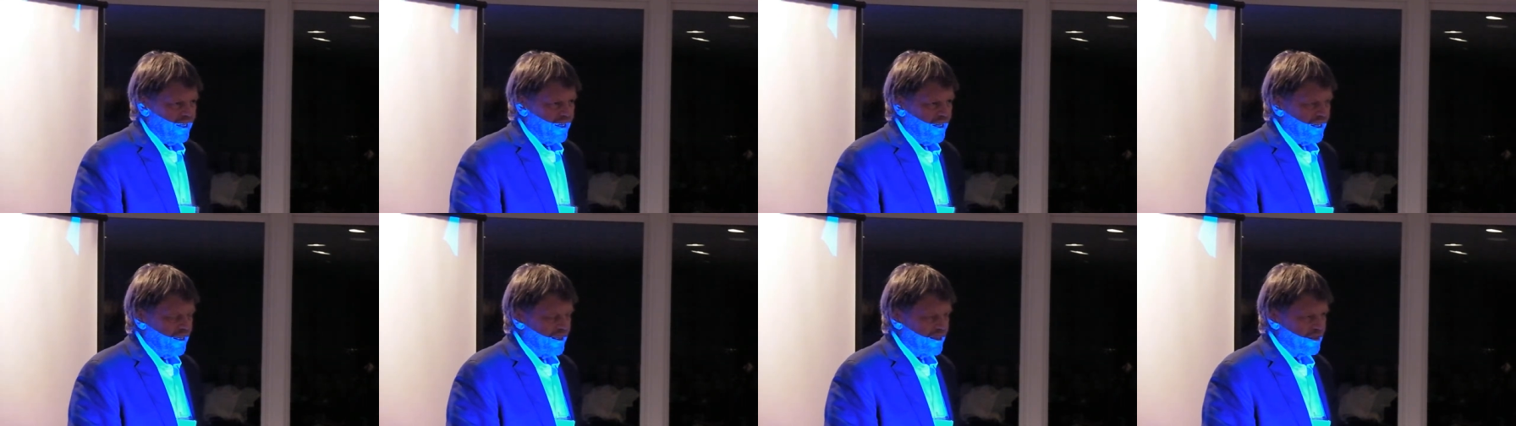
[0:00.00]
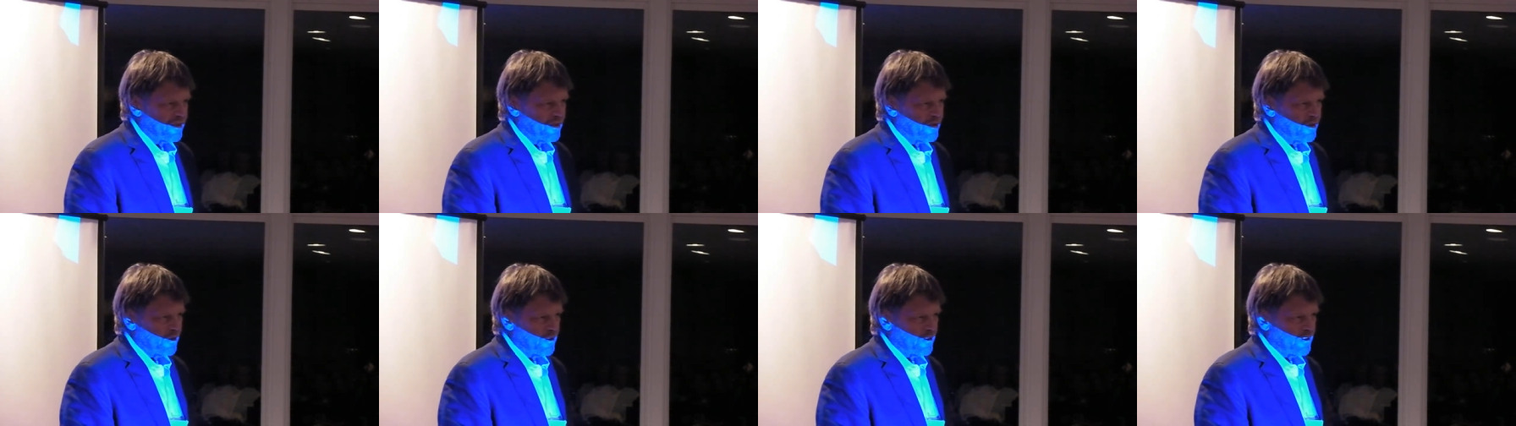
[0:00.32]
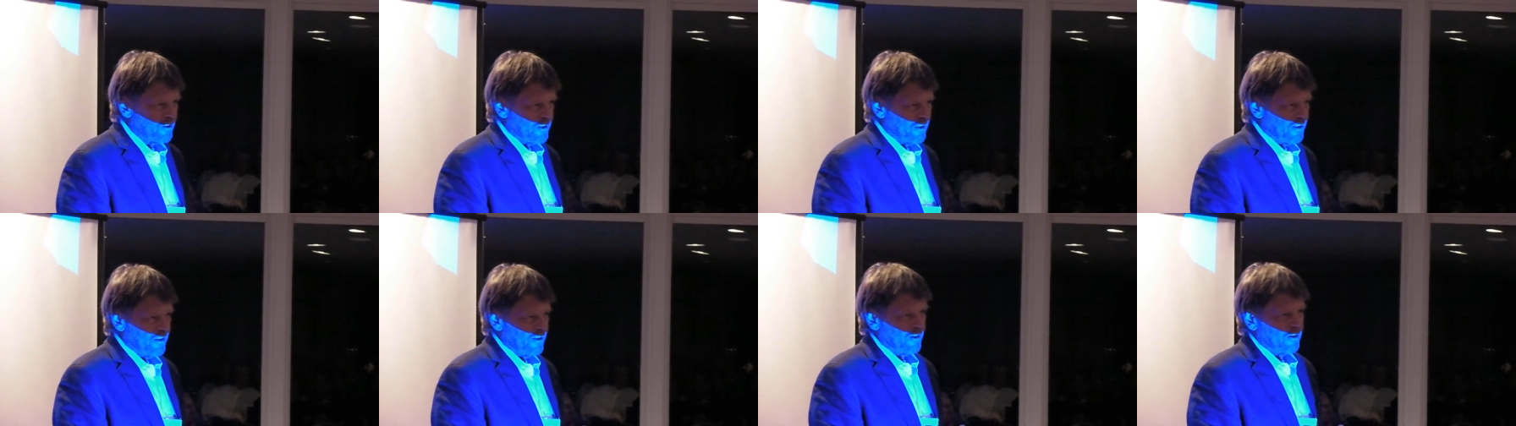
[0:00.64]
and a
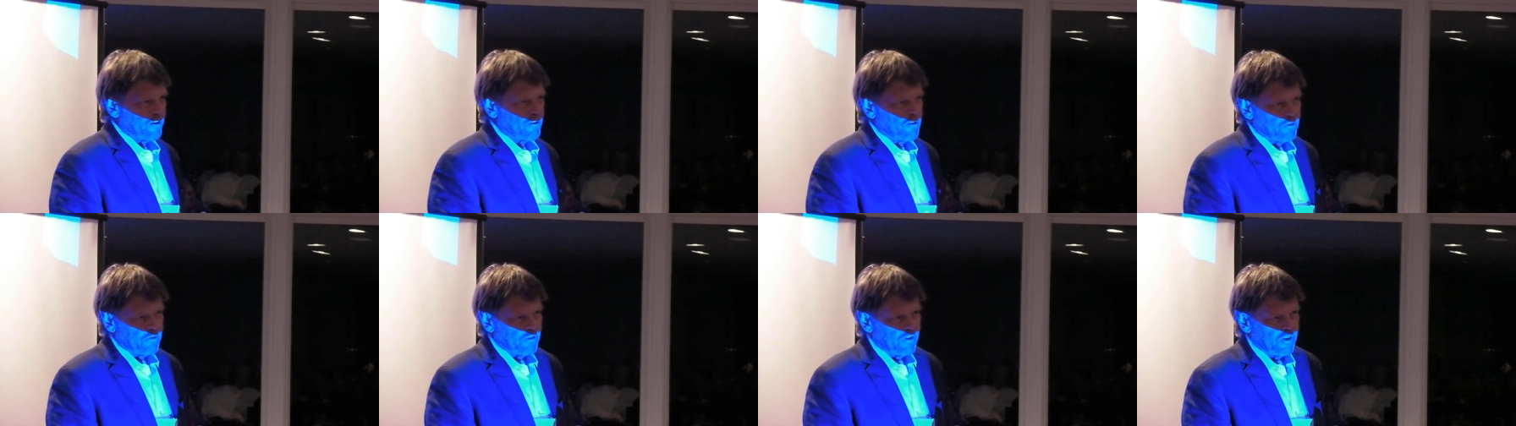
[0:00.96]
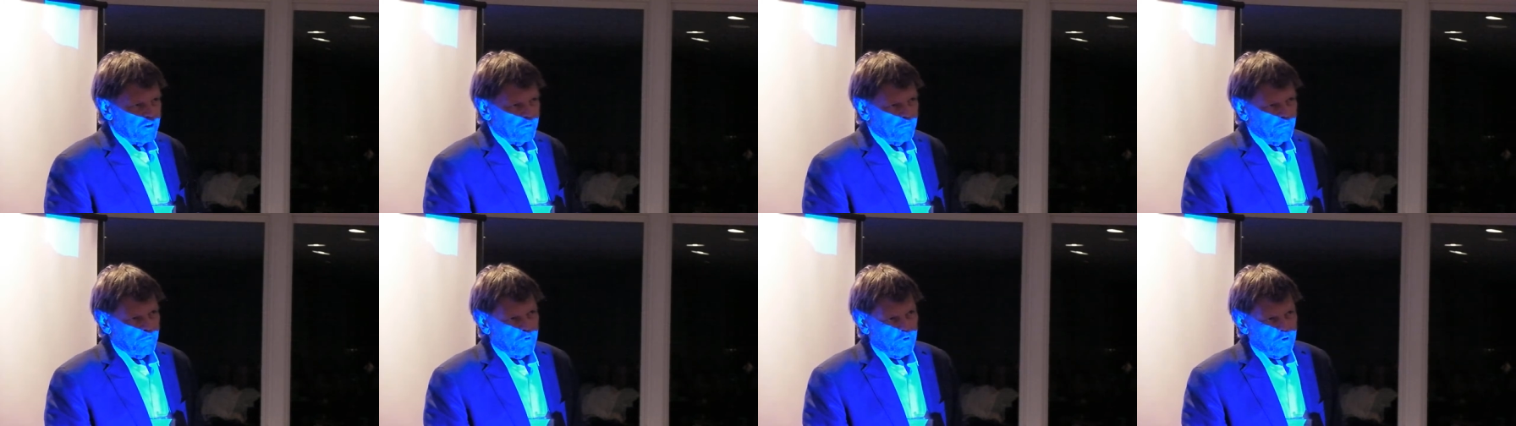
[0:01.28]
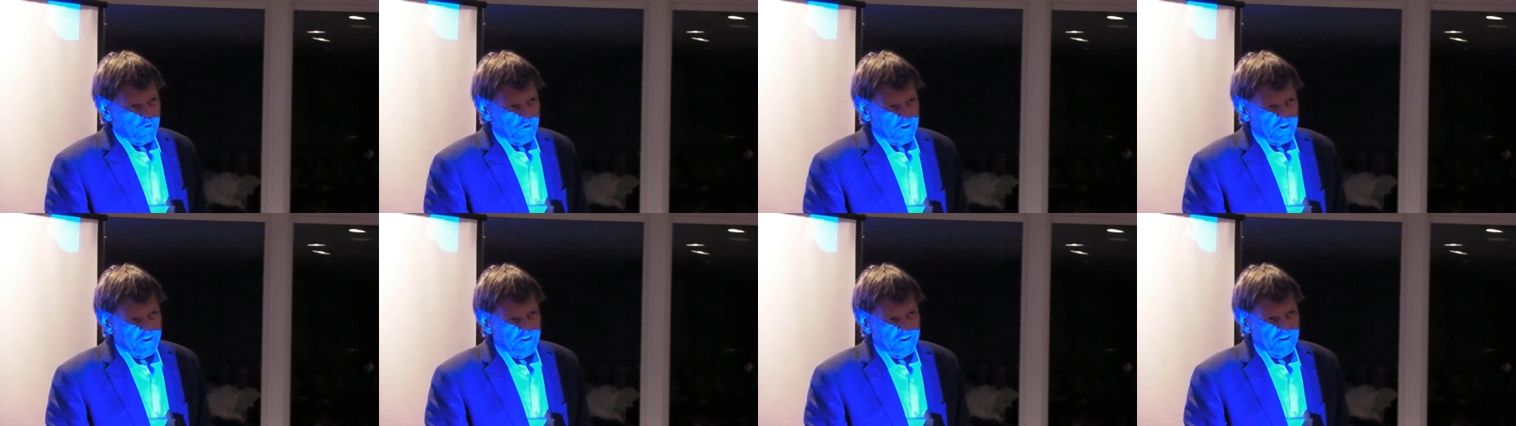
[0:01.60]
surgeon in the Korean
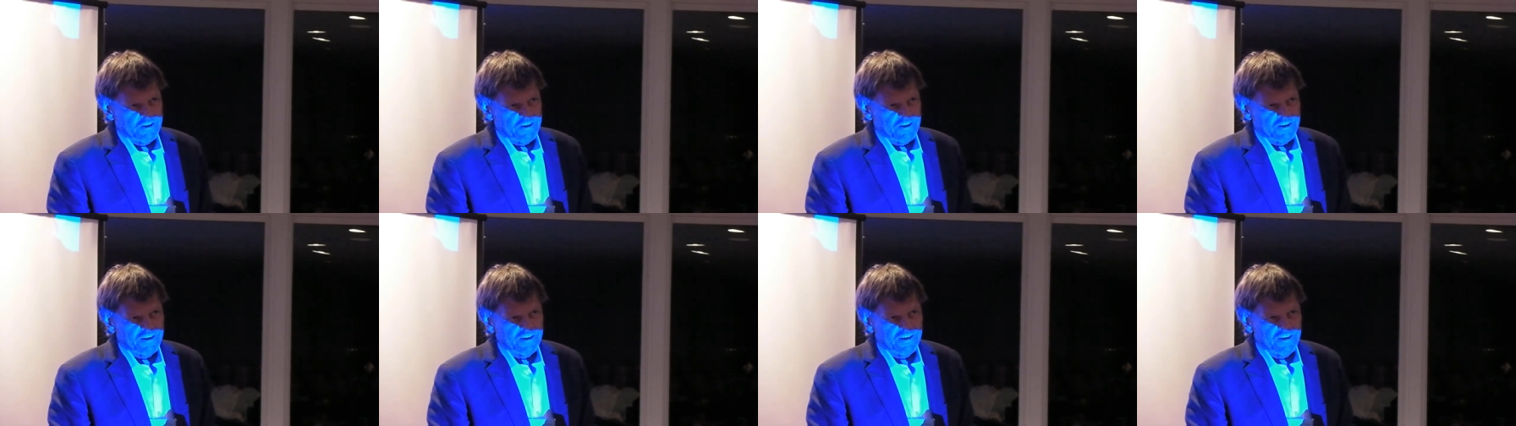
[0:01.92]
War,